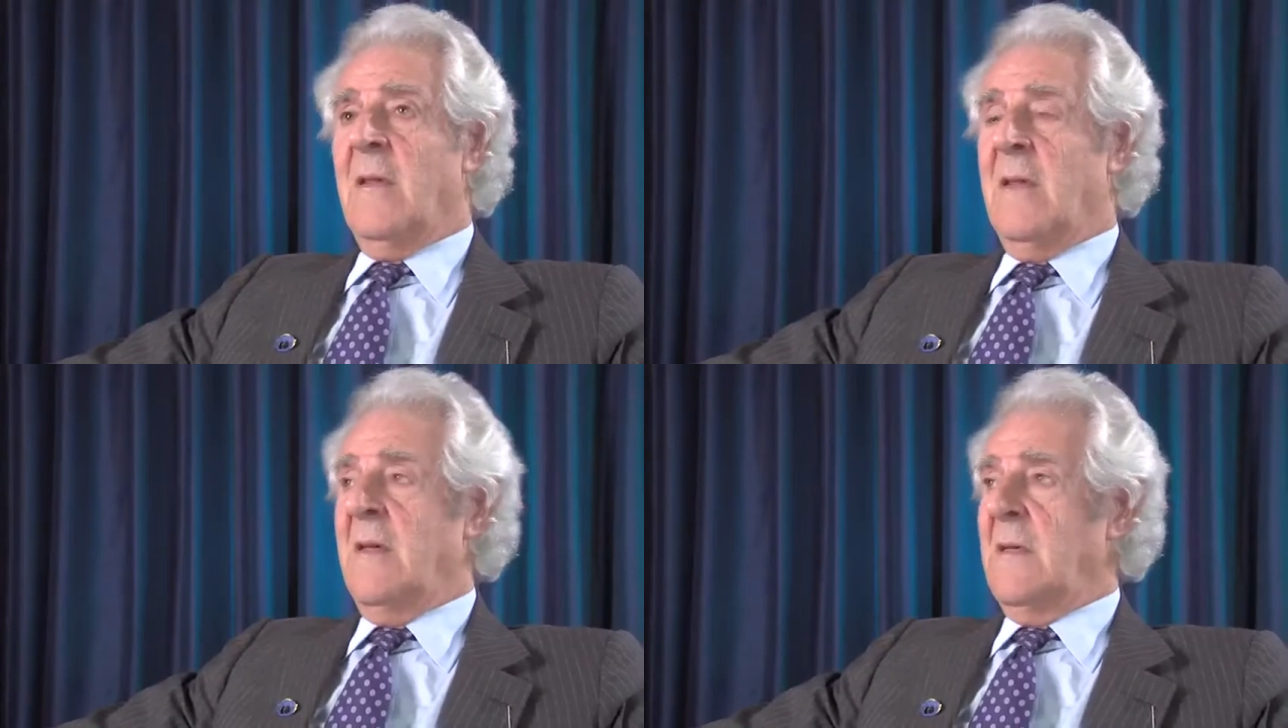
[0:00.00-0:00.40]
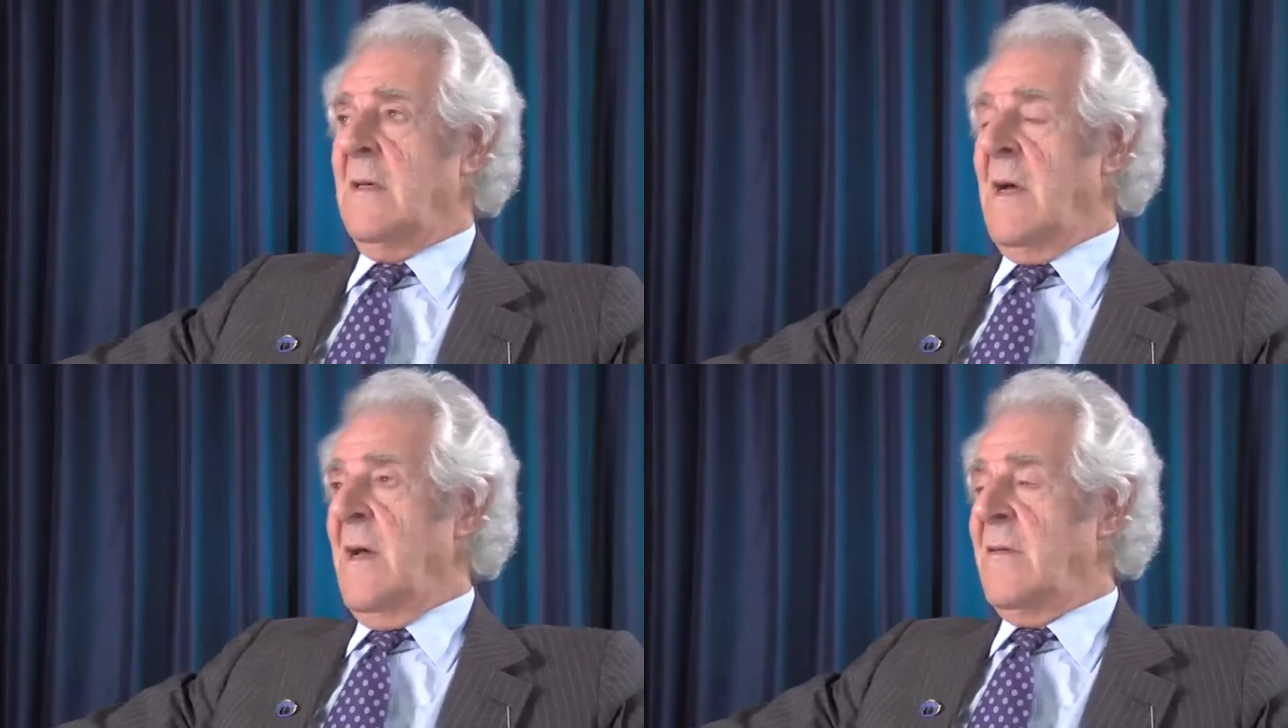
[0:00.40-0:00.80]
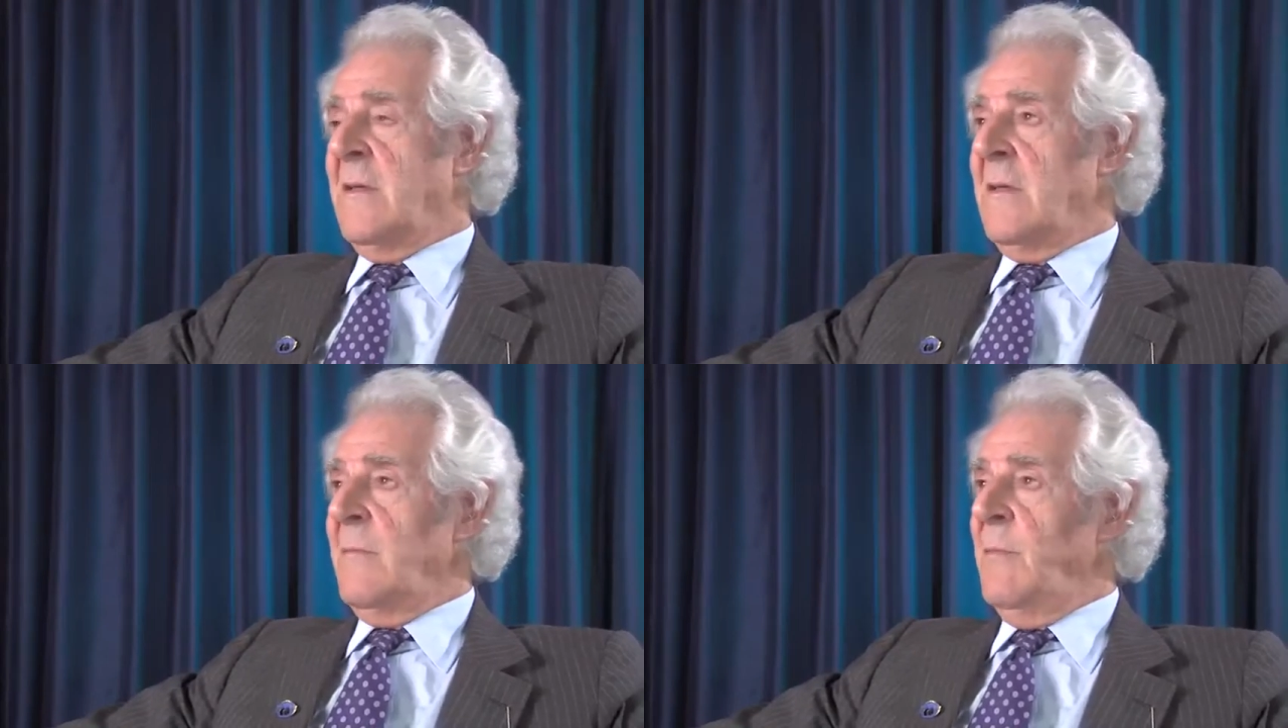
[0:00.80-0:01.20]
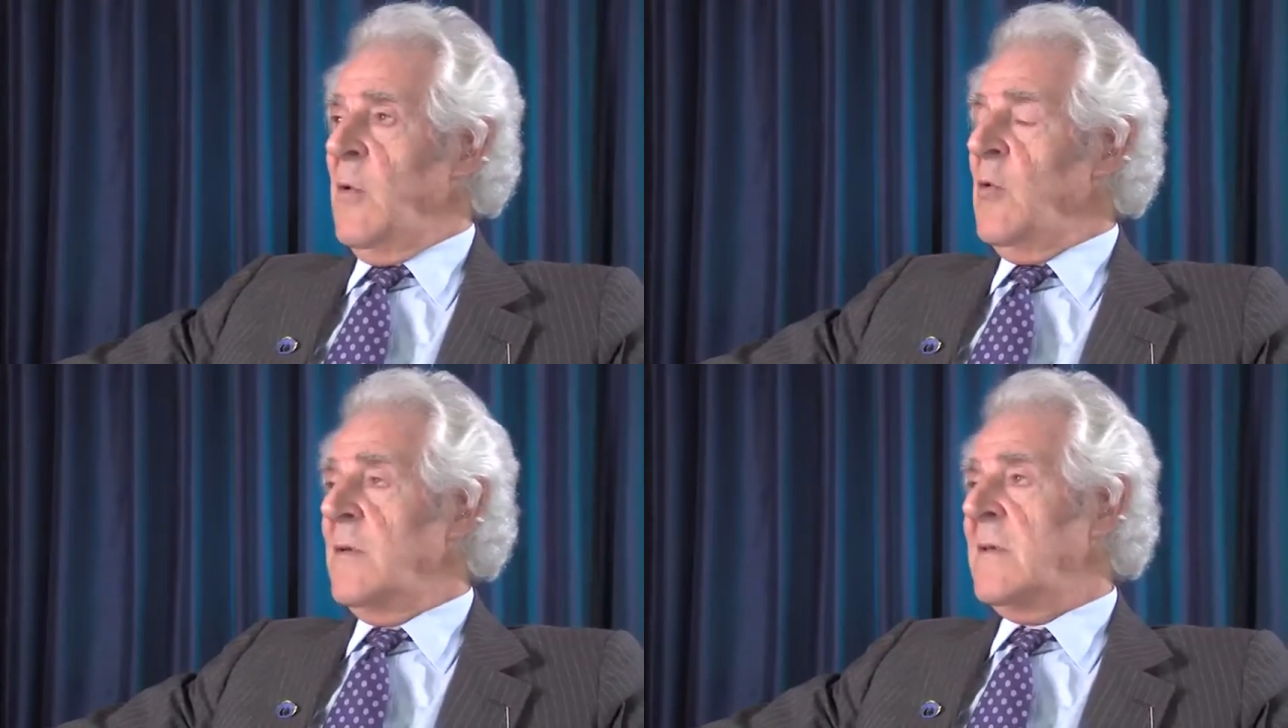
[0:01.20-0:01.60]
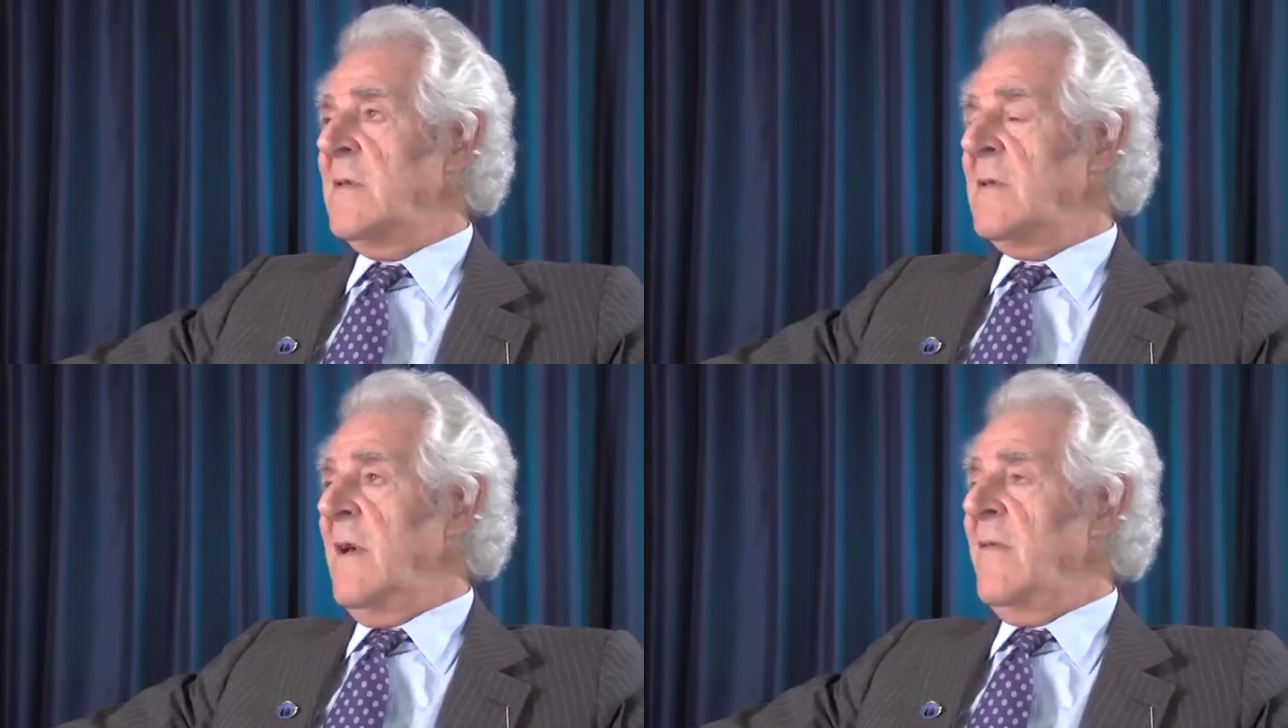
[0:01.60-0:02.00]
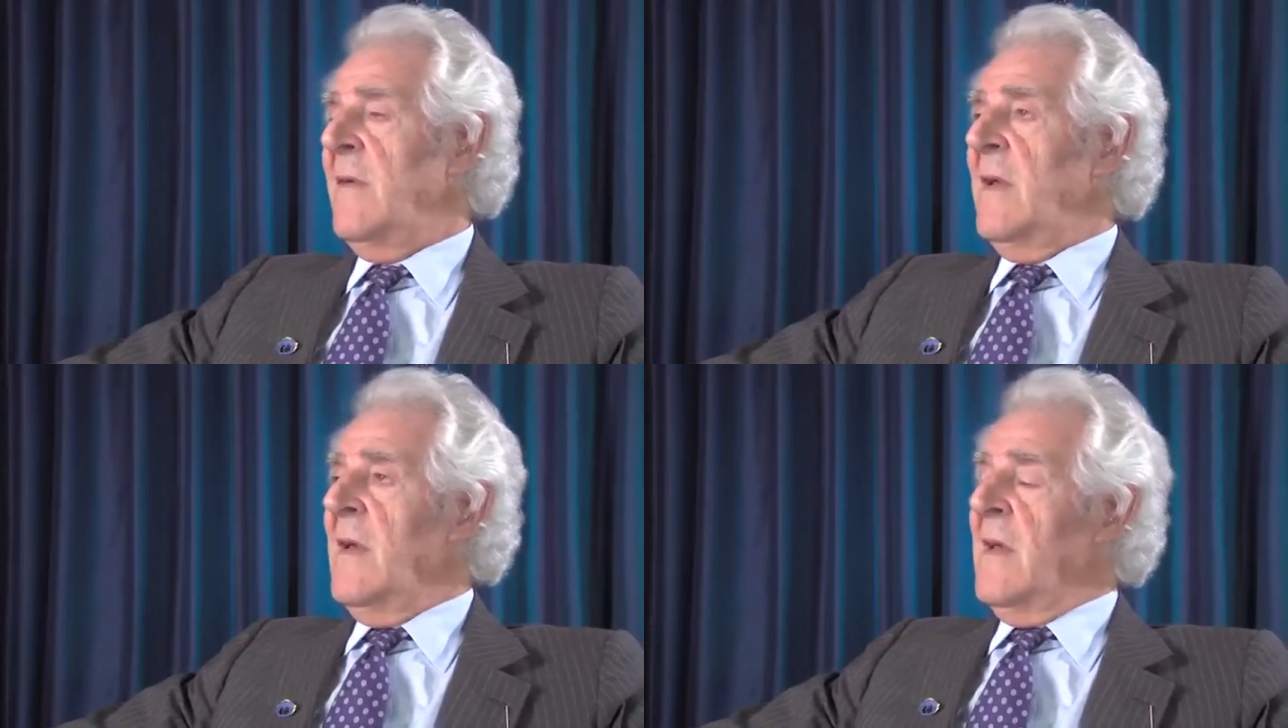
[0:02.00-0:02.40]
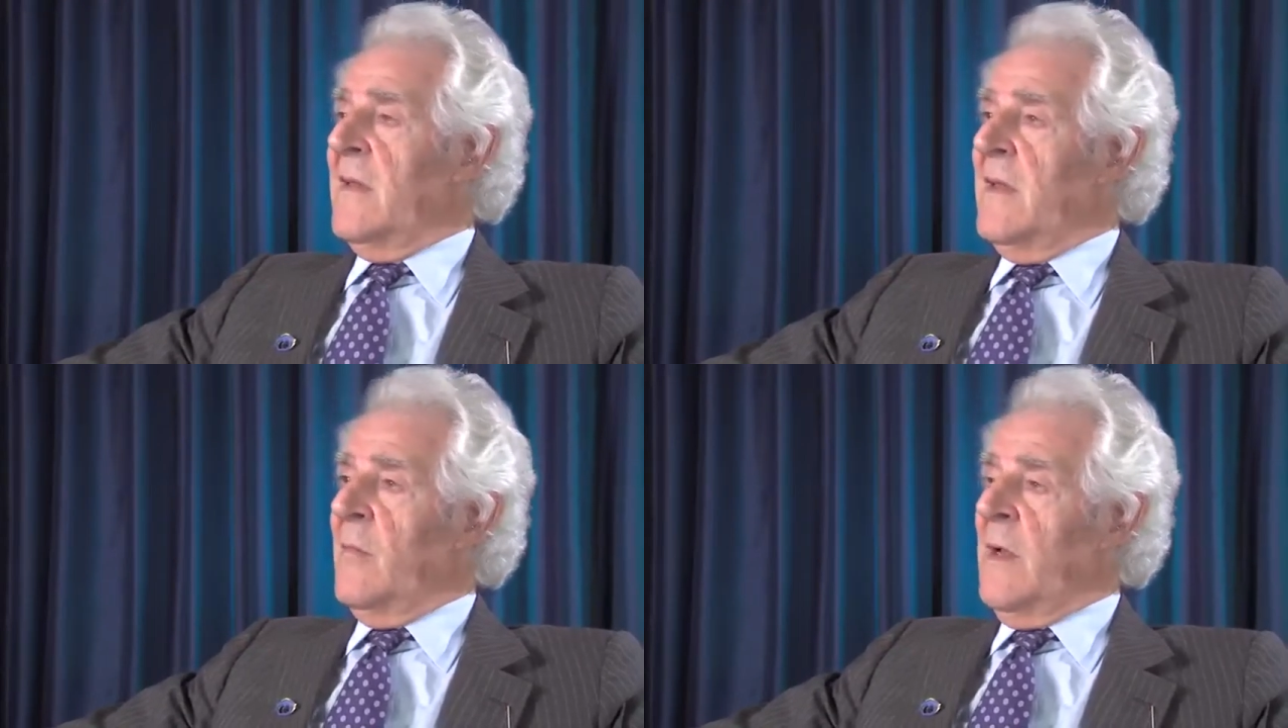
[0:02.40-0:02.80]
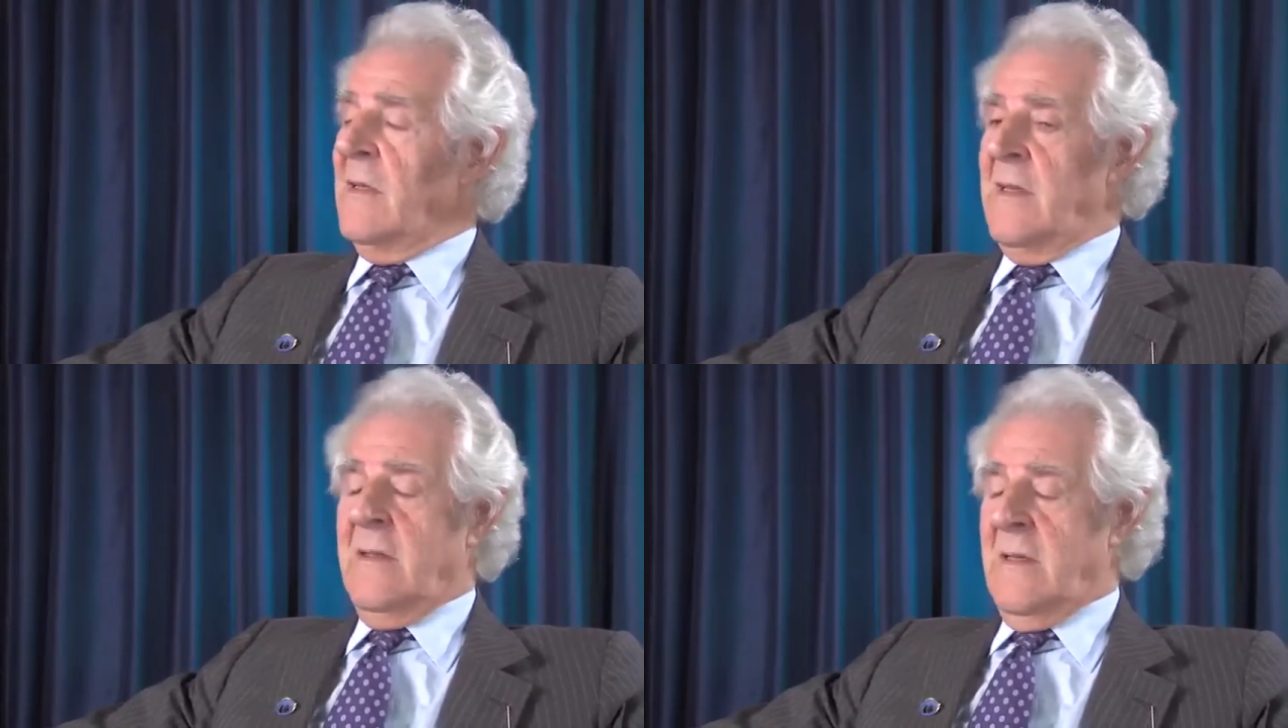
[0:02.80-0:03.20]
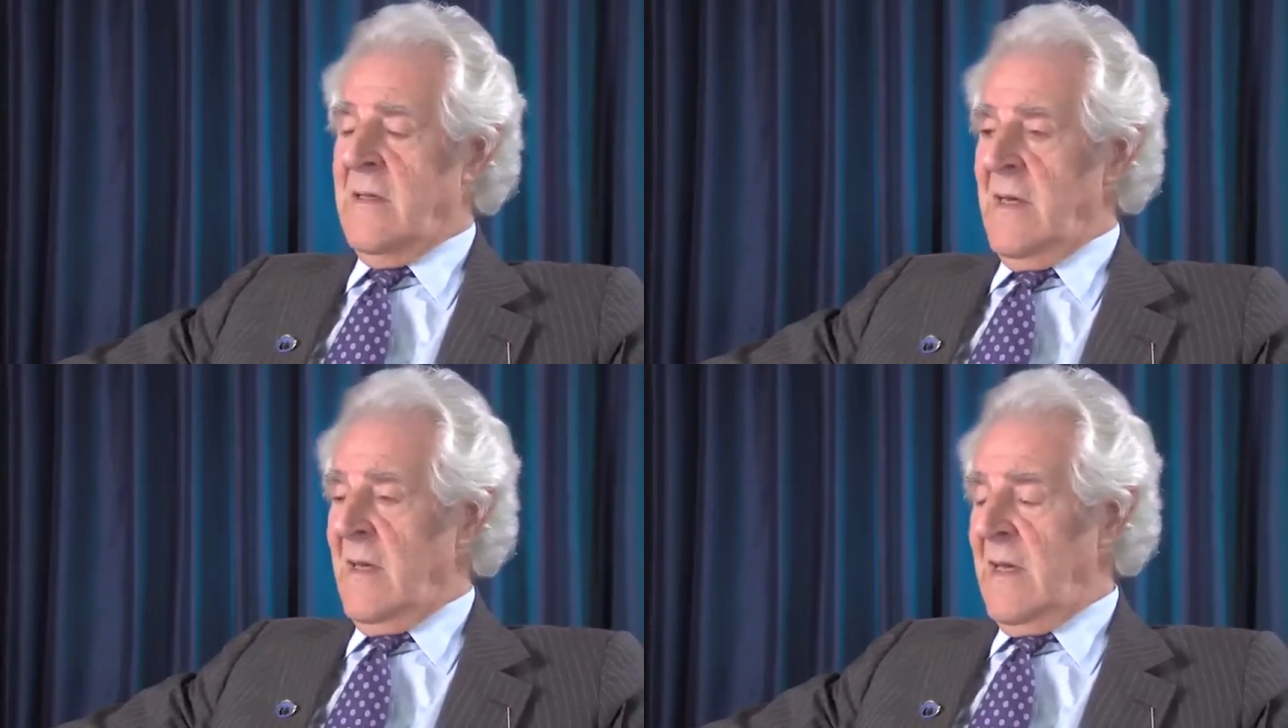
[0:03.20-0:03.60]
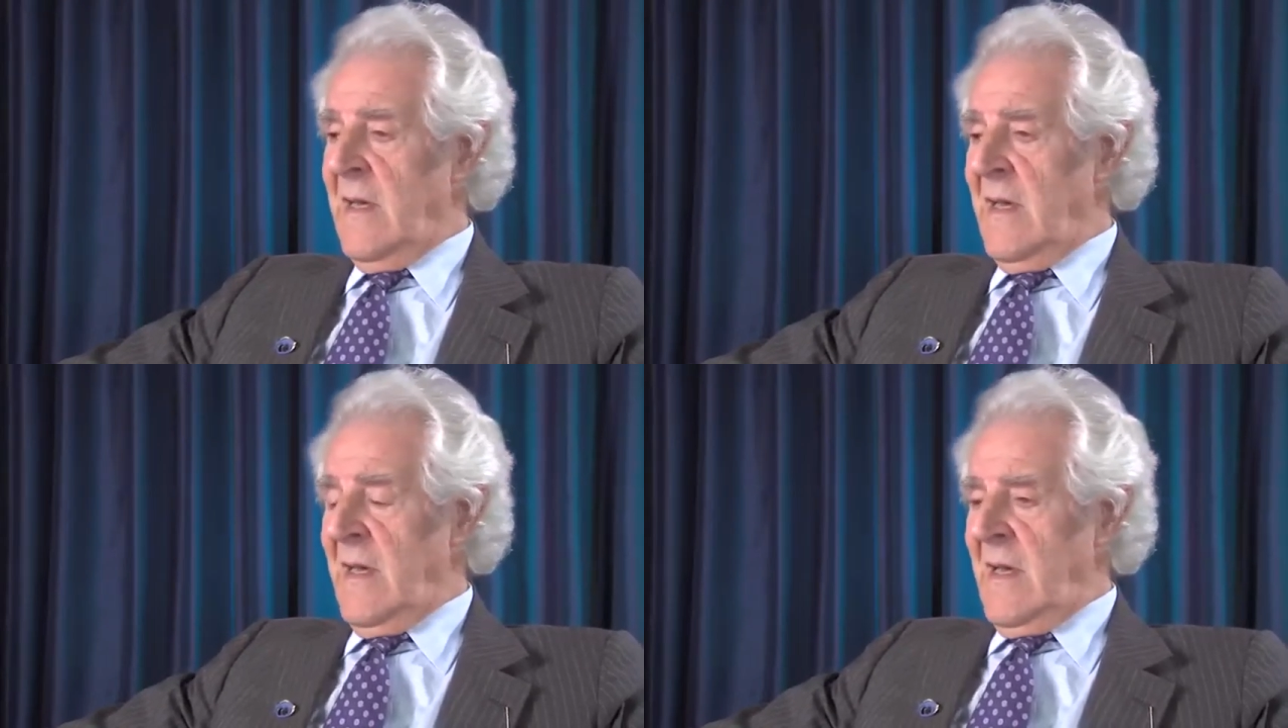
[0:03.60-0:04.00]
theatre gowns and boots and stuff. They wheeled in the turkey,